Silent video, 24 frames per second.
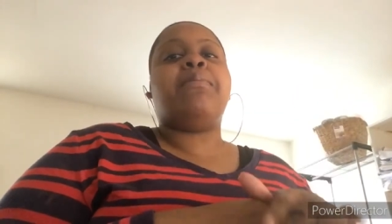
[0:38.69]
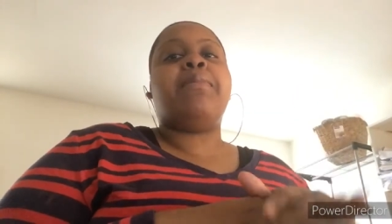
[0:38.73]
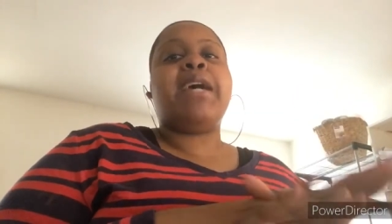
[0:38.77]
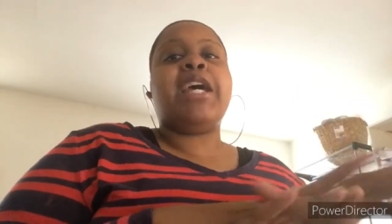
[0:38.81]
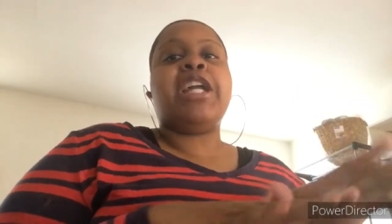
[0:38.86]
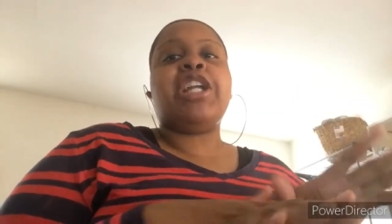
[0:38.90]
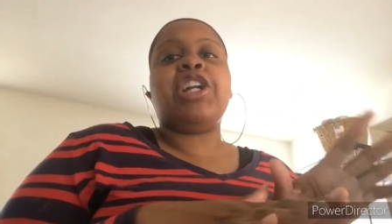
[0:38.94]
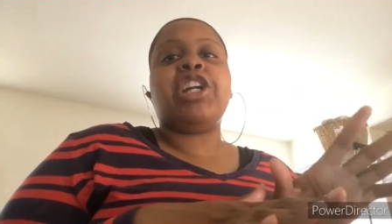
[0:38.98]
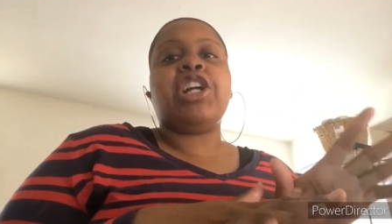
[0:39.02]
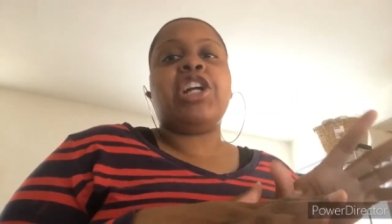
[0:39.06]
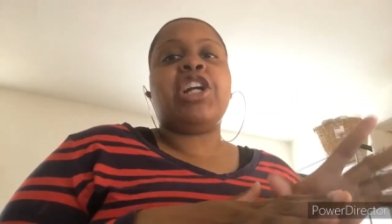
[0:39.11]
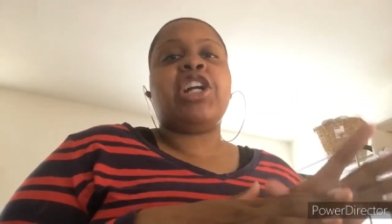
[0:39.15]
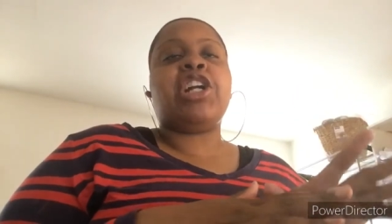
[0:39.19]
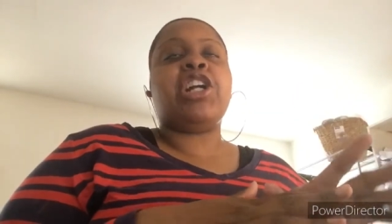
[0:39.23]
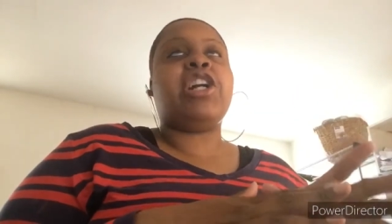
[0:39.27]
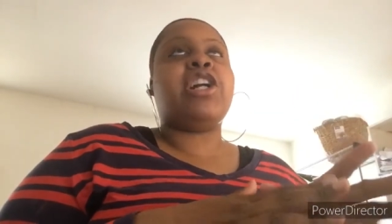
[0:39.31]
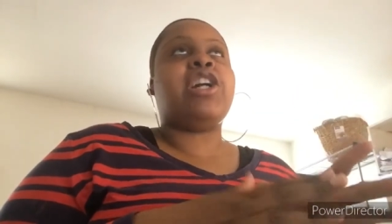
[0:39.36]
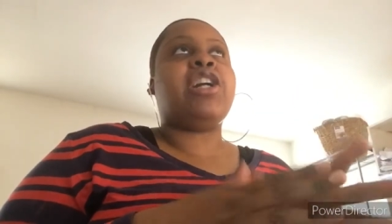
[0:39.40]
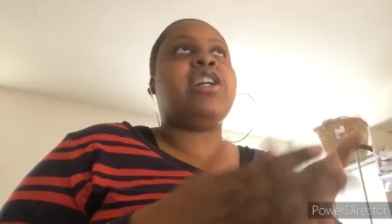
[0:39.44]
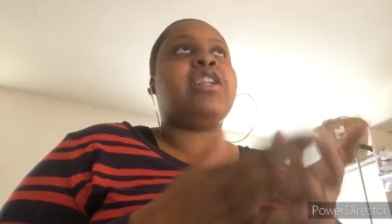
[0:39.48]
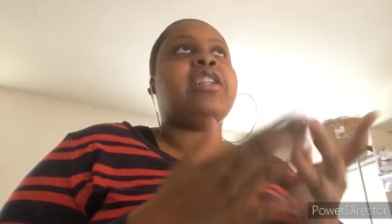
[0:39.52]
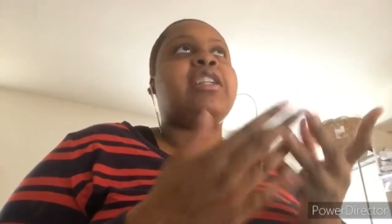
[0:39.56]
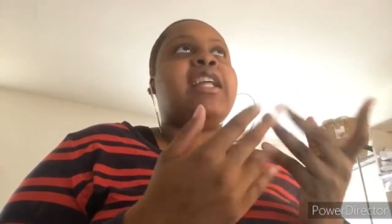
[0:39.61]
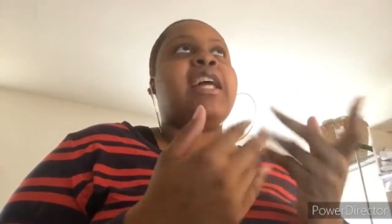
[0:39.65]

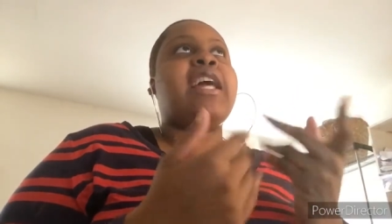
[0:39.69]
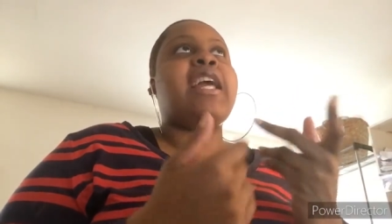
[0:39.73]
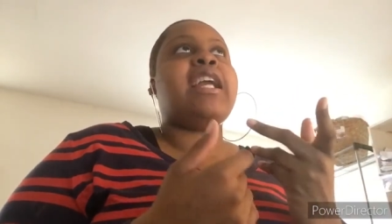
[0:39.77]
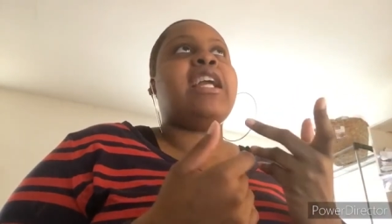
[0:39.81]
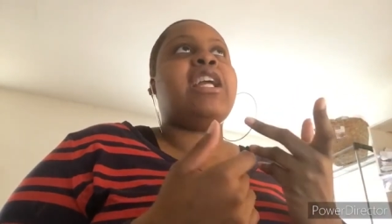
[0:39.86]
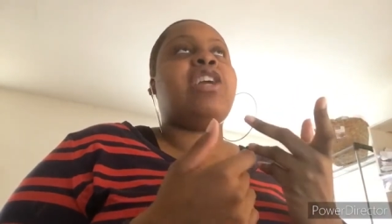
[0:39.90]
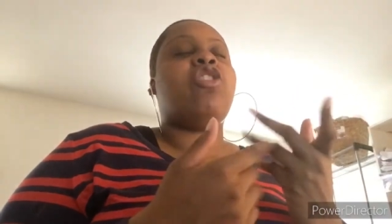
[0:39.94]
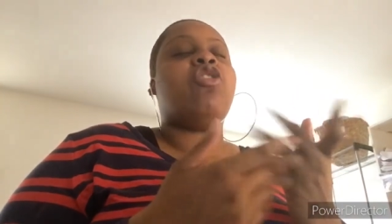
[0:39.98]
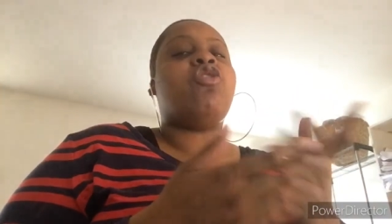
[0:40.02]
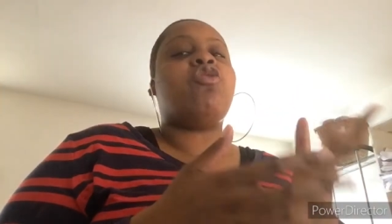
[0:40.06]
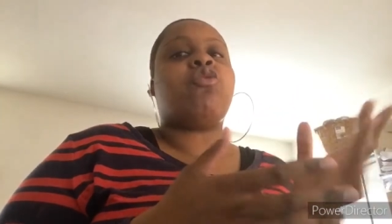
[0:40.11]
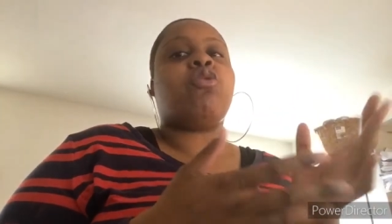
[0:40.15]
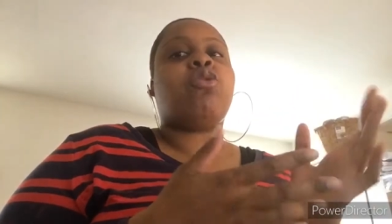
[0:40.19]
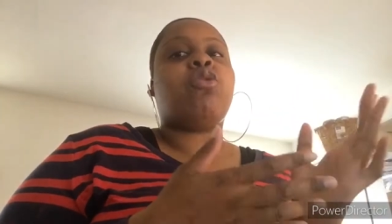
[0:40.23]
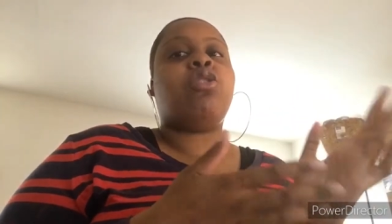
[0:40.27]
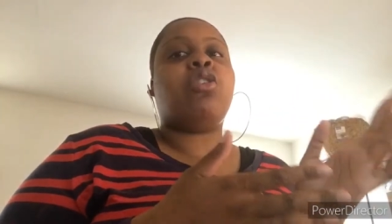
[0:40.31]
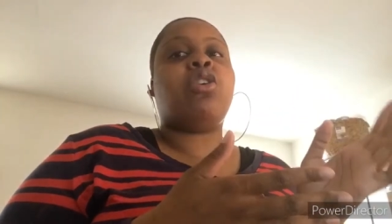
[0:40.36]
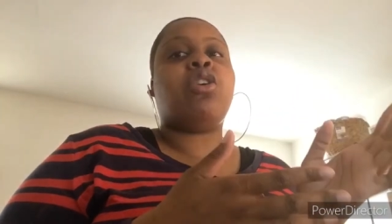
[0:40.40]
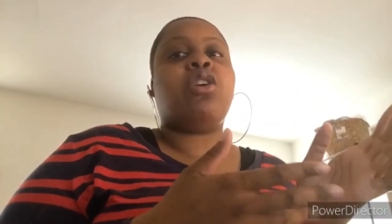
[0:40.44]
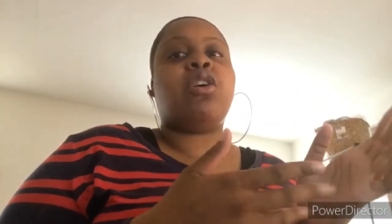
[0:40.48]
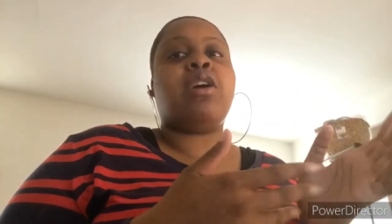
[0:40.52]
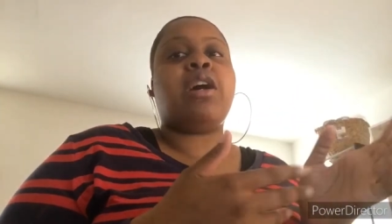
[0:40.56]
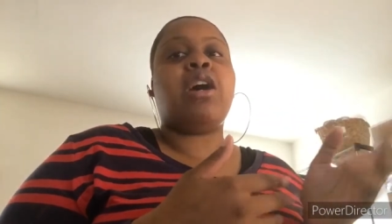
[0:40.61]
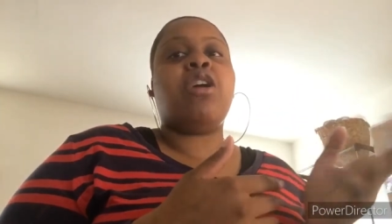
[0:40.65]
better like
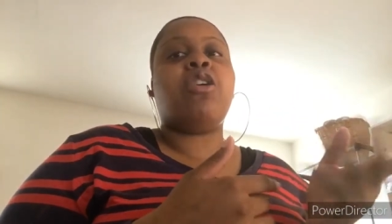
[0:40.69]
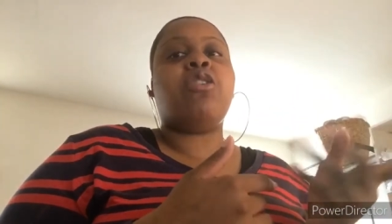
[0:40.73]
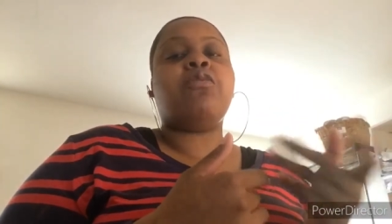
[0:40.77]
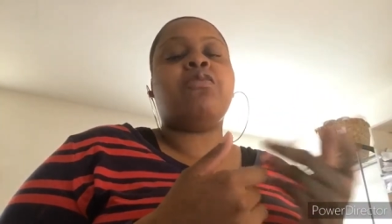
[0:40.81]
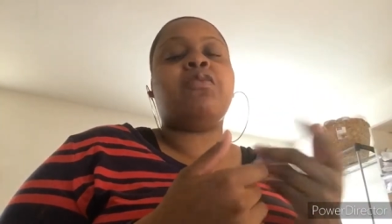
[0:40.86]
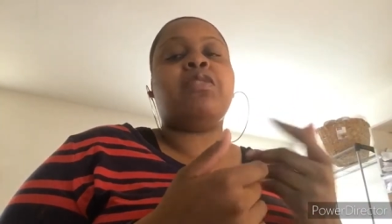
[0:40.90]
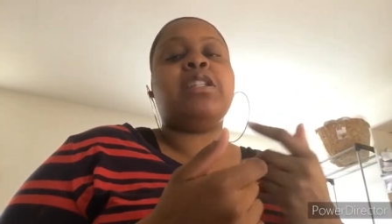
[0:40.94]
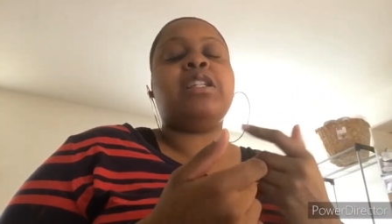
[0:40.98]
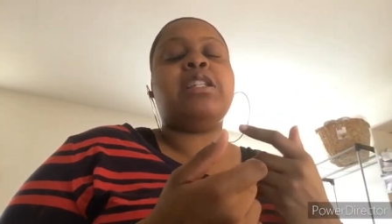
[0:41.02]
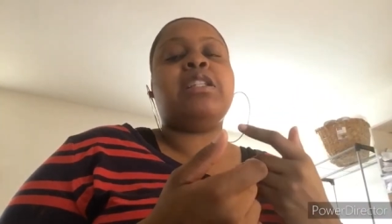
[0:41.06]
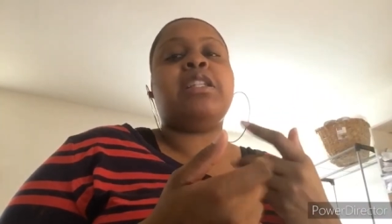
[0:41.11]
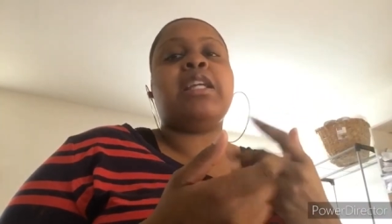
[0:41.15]
overall hopefully